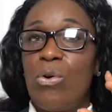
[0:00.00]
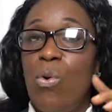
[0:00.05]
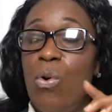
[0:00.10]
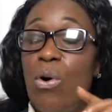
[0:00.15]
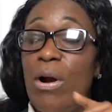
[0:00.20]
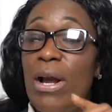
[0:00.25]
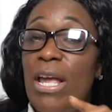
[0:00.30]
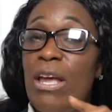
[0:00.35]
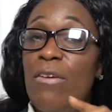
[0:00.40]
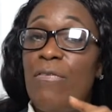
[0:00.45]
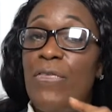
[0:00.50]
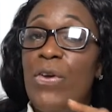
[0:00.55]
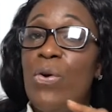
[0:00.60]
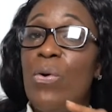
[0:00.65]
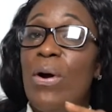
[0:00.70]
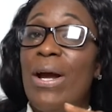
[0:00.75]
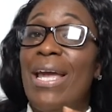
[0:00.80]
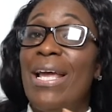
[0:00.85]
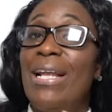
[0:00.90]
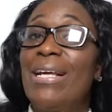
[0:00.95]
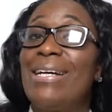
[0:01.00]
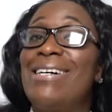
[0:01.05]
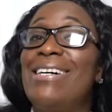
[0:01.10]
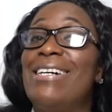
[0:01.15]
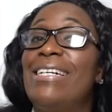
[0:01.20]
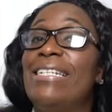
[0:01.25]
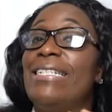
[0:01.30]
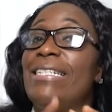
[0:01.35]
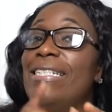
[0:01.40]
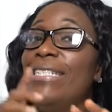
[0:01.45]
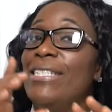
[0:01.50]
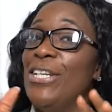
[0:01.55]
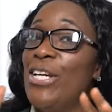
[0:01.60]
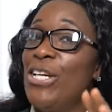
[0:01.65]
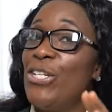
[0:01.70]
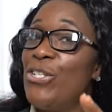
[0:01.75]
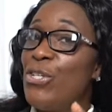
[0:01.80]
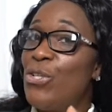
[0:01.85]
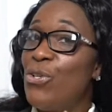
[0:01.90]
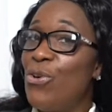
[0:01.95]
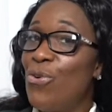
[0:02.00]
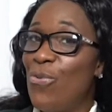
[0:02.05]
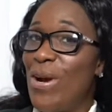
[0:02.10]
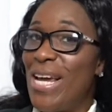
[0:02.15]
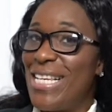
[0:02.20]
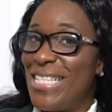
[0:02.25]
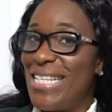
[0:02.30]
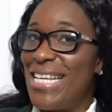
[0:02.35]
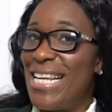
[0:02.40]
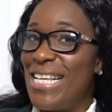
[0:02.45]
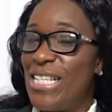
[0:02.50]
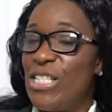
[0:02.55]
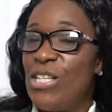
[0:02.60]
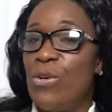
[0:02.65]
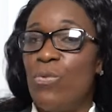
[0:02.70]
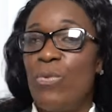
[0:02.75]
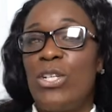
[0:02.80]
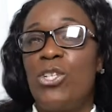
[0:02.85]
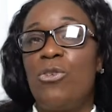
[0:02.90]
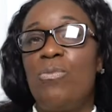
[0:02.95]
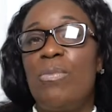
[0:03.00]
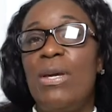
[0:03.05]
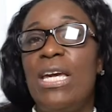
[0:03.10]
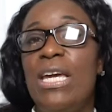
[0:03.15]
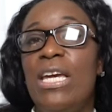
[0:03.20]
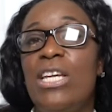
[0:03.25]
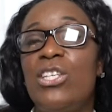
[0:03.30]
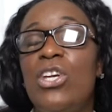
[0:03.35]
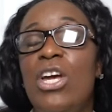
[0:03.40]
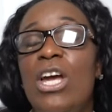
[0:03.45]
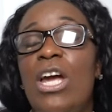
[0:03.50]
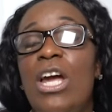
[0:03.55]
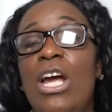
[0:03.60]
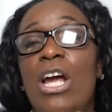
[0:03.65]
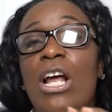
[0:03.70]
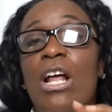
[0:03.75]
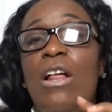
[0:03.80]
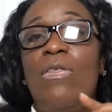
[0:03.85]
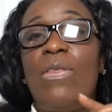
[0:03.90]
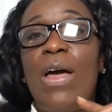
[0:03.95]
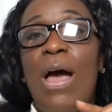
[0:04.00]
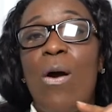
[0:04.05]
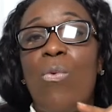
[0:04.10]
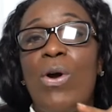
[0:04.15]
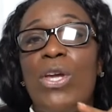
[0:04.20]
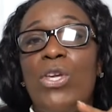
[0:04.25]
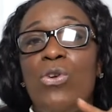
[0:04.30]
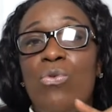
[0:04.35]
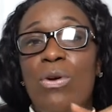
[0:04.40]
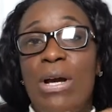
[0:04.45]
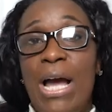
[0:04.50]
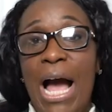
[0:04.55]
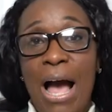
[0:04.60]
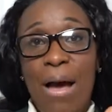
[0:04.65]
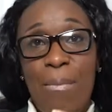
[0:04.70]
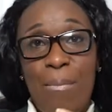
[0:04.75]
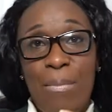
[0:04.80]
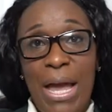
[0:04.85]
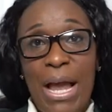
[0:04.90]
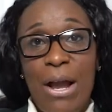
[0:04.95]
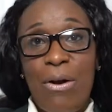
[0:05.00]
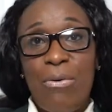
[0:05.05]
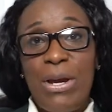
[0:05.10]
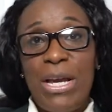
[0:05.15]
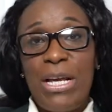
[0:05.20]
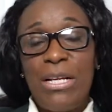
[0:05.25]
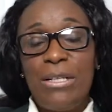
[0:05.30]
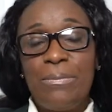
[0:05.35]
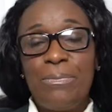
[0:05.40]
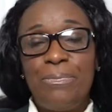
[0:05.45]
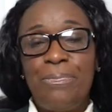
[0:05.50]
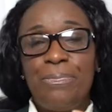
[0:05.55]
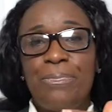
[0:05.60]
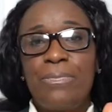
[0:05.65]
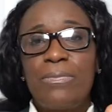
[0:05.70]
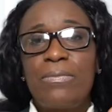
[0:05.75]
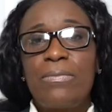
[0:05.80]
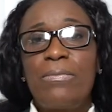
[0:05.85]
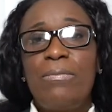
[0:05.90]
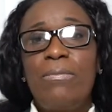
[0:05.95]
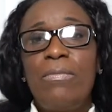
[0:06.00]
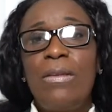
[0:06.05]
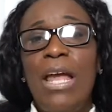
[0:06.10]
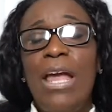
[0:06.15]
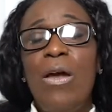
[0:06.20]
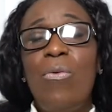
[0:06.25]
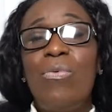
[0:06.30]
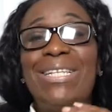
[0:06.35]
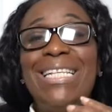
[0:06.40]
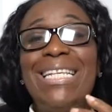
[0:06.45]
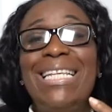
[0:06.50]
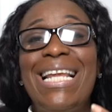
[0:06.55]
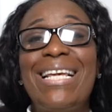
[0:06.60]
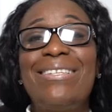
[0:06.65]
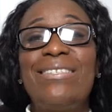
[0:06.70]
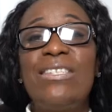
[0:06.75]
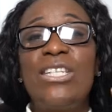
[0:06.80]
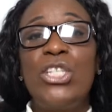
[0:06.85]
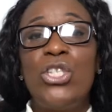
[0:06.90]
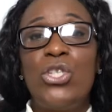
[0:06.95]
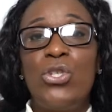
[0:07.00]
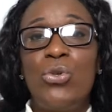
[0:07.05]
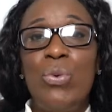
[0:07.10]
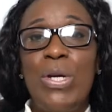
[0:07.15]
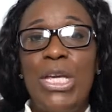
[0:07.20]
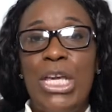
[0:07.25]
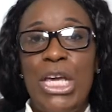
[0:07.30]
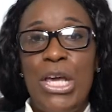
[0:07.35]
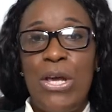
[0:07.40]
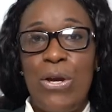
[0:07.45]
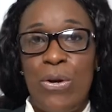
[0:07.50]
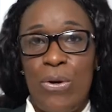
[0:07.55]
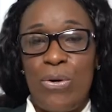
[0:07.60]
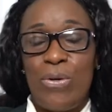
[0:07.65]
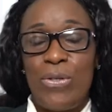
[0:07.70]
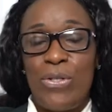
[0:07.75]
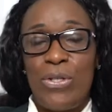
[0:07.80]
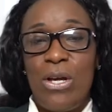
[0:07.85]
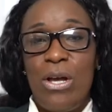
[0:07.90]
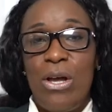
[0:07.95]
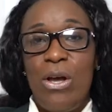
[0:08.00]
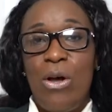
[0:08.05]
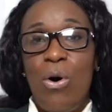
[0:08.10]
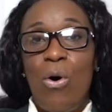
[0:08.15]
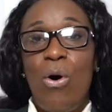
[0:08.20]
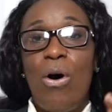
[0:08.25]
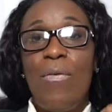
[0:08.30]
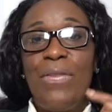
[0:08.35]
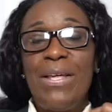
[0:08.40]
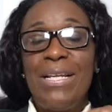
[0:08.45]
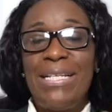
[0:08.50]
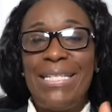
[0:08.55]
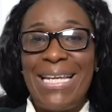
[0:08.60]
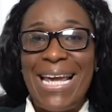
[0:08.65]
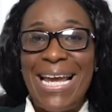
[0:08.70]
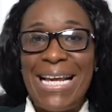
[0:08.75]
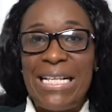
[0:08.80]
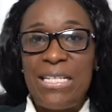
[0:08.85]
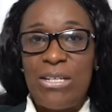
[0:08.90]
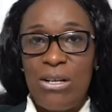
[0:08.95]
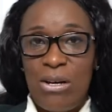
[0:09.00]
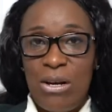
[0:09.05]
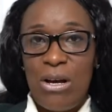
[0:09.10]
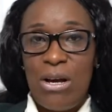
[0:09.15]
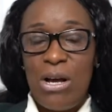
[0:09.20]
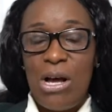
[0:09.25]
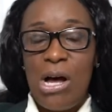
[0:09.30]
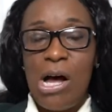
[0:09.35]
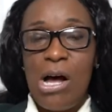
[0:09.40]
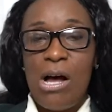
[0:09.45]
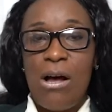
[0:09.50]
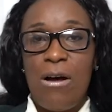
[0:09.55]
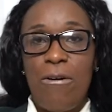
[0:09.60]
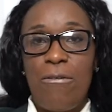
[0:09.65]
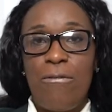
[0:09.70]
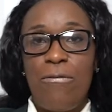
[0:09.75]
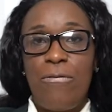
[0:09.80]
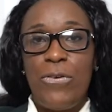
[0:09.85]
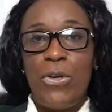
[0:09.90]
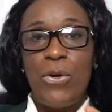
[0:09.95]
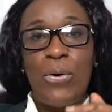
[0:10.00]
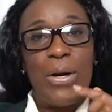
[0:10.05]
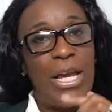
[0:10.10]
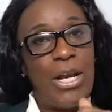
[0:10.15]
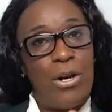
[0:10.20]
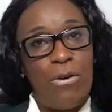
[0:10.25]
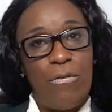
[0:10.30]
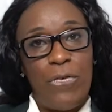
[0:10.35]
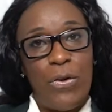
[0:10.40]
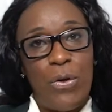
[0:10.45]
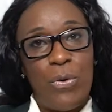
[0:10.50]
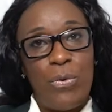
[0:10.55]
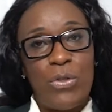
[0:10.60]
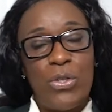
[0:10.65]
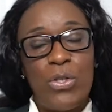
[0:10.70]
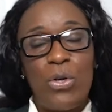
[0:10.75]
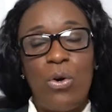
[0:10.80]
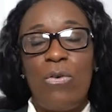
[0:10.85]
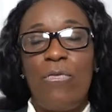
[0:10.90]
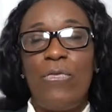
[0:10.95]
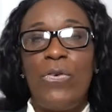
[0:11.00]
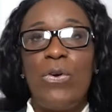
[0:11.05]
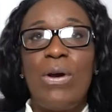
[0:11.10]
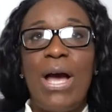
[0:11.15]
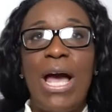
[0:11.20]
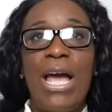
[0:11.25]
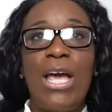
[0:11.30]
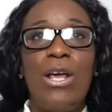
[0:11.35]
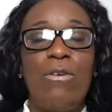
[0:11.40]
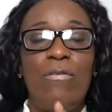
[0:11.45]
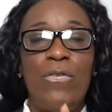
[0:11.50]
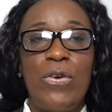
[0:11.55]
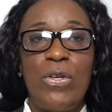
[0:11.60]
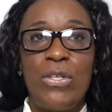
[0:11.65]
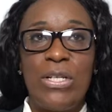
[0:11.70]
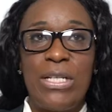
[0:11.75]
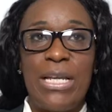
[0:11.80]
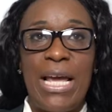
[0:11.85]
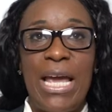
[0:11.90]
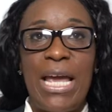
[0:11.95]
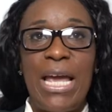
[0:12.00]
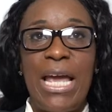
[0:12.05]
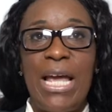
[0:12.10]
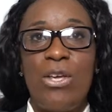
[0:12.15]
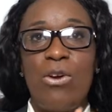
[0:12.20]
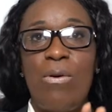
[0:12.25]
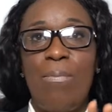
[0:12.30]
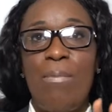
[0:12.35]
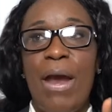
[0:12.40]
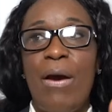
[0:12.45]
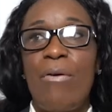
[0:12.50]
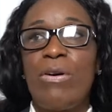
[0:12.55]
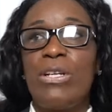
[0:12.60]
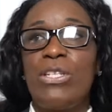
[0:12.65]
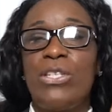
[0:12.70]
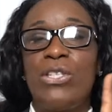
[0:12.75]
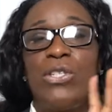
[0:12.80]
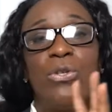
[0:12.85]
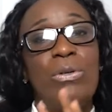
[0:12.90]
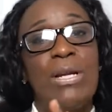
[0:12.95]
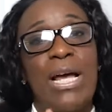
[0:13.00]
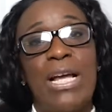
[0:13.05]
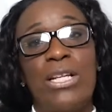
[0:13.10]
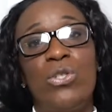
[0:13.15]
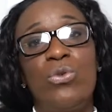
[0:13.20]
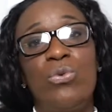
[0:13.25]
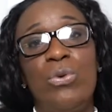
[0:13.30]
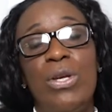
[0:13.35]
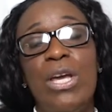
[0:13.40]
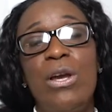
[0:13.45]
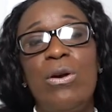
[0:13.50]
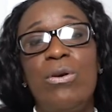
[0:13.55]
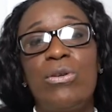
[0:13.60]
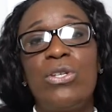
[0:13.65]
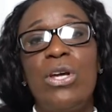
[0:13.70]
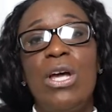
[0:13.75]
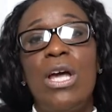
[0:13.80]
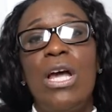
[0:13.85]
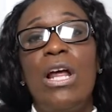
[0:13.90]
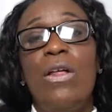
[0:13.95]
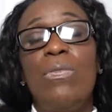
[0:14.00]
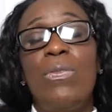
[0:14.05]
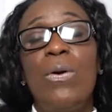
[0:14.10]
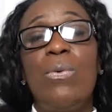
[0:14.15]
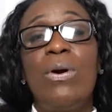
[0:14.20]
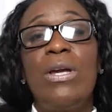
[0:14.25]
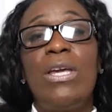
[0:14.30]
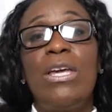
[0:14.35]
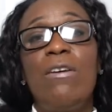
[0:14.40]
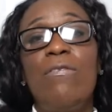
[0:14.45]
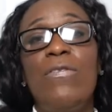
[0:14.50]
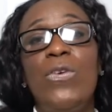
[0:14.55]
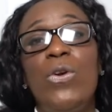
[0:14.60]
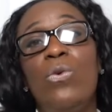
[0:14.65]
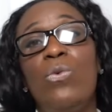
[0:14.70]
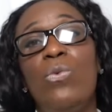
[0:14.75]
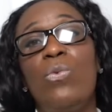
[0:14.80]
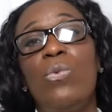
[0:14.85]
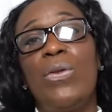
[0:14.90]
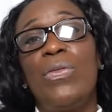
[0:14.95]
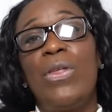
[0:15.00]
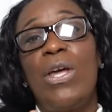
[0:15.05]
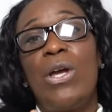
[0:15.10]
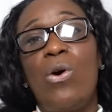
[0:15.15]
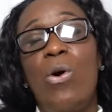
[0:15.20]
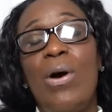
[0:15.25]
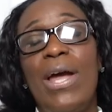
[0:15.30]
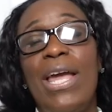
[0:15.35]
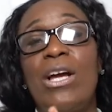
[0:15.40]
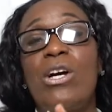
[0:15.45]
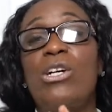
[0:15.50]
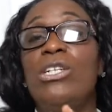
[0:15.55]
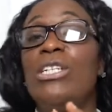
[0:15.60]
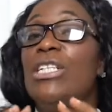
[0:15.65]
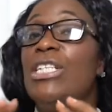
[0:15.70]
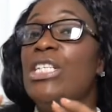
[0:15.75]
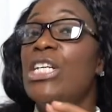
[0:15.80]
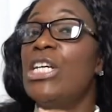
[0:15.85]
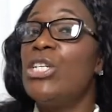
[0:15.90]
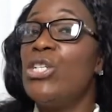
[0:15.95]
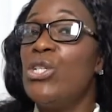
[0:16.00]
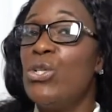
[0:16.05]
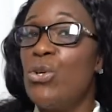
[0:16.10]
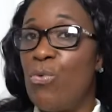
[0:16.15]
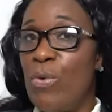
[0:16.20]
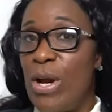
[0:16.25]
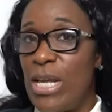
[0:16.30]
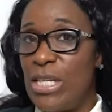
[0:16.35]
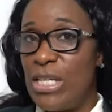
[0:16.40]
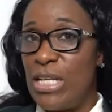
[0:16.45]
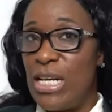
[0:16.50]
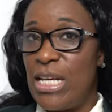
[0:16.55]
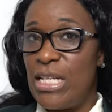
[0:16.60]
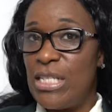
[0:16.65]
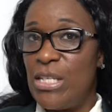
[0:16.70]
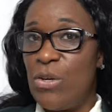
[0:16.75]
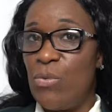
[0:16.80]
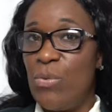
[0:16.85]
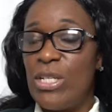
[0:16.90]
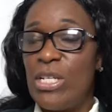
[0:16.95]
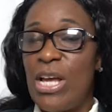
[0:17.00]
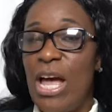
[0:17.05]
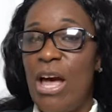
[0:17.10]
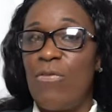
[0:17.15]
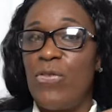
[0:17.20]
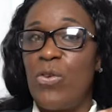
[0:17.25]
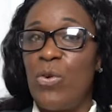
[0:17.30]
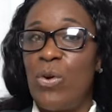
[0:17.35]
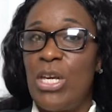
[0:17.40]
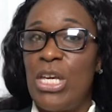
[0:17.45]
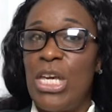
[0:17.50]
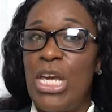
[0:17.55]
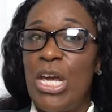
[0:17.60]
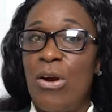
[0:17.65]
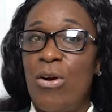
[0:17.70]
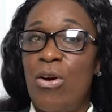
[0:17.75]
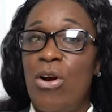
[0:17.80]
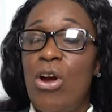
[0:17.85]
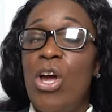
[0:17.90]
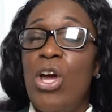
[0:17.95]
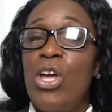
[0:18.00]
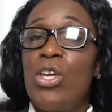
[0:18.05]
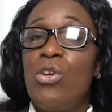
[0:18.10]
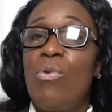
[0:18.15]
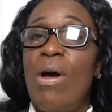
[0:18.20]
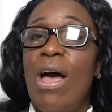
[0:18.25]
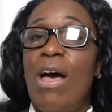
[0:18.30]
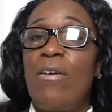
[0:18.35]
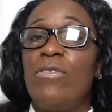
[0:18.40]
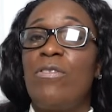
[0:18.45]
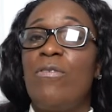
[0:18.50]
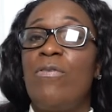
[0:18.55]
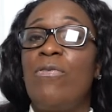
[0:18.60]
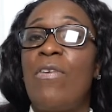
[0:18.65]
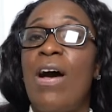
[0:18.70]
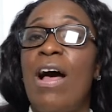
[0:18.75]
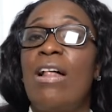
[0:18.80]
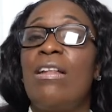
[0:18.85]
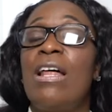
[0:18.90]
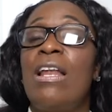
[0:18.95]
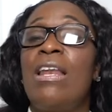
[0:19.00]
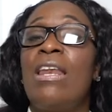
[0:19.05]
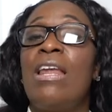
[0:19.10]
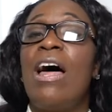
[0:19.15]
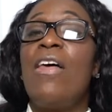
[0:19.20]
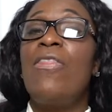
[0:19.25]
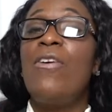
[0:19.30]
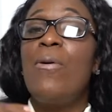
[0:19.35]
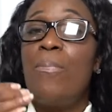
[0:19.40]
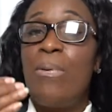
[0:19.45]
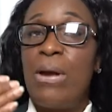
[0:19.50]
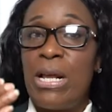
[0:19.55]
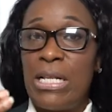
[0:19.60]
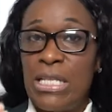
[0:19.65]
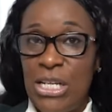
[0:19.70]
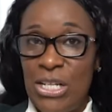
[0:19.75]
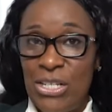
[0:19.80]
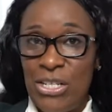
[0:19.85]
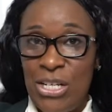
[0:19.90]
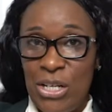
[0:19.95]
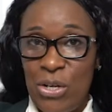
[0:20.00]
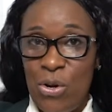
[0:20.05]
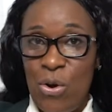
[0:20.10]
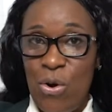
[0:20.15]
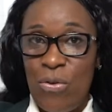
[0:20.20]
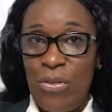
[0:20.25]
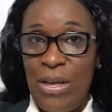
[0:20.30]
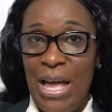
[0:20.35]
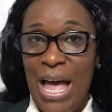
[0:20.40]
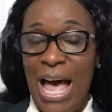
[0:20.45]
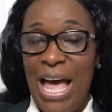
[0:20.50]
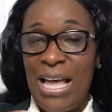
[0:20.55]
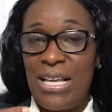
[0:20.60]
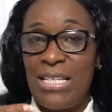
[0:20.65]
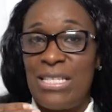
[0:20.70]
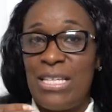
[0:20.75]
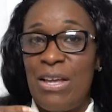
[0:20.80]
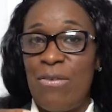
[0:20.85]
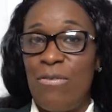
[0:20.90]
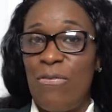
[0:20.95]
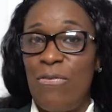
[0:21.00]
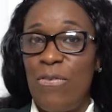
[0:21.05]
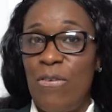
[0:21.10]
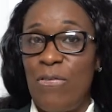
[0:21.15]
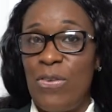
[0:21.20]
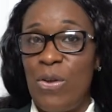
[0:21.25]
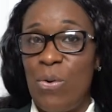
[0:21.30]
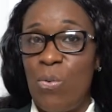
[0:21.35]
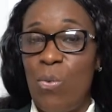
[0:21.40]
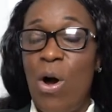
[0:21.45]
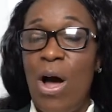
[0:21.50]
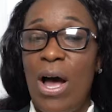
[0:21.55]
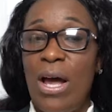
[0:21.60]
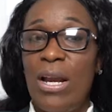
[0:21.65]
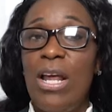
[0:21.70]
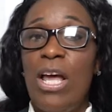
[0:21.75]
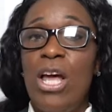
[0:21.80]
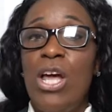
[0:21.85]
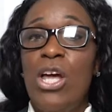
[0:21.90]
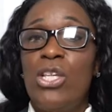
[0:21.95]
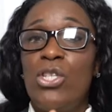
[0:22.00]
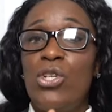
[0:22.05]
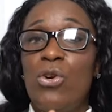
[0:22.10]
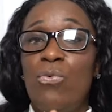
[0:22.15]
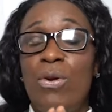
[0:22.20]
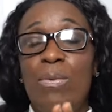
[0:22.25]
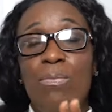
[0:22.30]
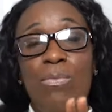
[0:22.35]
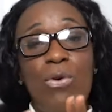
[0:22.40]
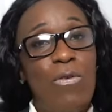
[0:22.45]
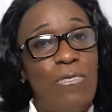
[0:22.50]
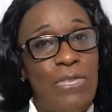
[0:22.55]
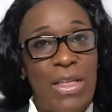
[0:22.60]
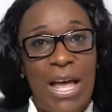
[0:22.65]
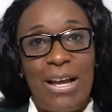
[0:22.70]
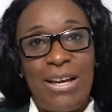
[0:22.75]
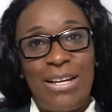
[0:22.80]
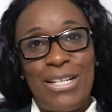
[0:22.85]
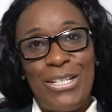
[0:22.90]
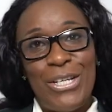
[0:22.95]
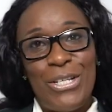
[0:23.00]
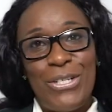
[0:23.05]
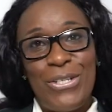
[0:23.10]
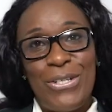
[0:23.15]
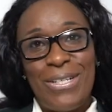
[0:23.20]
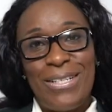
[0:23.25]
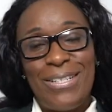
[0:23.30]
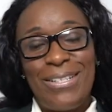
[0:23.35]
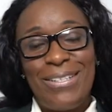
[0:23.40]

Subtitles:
Or if you are in conditional residency, which means that when you got married, it was less than 2 years on the date of your interview. So if you got interviewed today and your marriage is still not 2 years, they will give you what they call a conditional residency, which after a year, you have to file another petition called the I-751 to remove that condition.